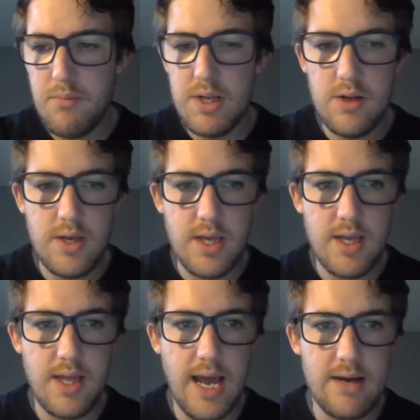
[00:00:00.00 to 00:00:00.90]
we're looking
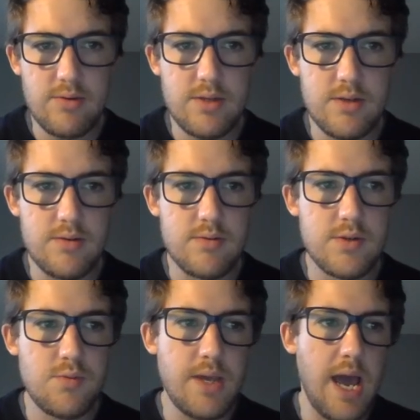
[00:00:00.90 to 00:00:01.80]
at the
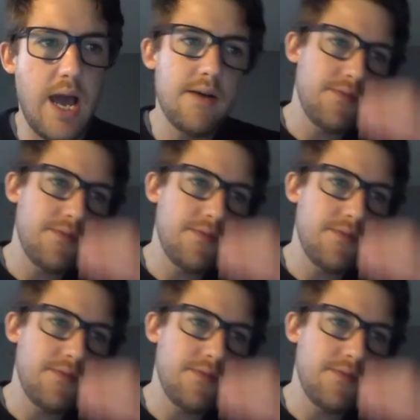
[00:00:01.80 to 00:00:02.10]
households, we have